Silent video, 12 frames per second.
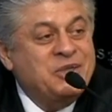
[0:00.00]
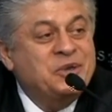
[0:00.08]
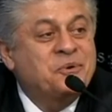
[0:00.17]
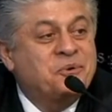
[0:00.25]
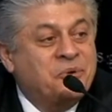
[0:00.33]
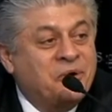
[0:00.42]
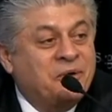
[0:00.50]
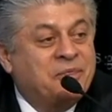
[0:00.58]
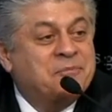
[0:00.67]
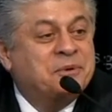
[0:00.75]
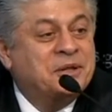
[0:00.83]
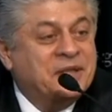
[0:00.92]
you call
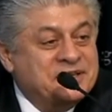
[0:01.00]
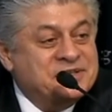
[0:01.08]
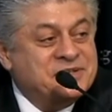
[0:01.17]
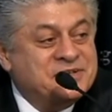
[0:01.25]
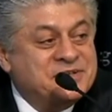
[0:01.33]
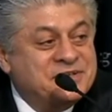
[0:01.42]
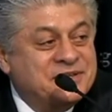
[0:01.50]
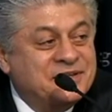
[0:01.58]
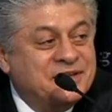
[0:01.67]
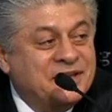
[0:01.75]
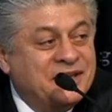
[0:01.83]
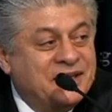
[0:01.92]
the police
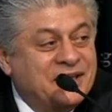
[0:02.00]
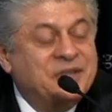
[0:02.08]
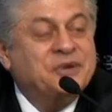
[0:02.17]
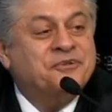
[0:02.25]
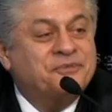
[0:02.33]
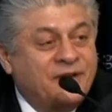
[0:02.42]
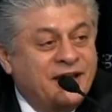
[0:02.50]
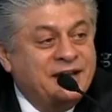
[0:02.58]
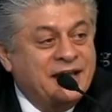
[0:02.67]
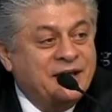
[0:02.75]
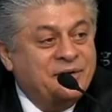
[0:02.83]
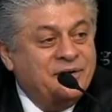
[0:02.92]
you
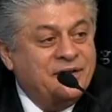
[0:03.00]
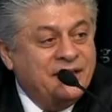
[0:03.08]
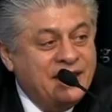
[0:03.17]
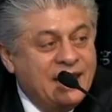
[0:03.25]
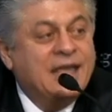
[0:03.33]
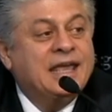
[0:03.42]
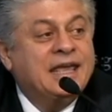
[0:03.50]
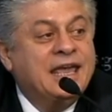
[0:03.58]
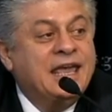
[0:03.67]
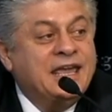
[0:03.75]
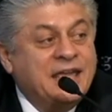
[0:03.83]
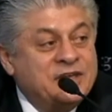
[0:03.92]
find out
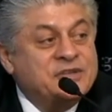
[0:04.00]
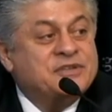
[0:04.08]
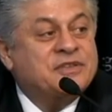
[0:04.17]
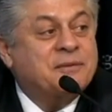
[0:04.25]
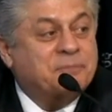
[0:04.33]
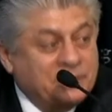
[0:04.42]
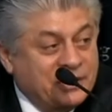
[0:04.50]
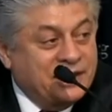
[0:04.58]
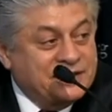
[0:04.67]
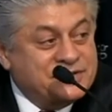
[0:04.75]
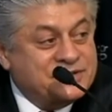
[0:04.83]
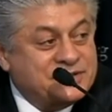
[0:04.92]
he is the
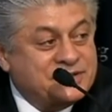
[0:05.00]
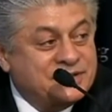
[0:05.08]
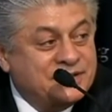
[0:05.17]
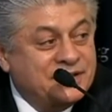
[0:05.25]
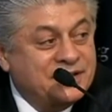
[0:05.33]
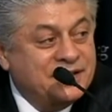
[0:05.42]
police.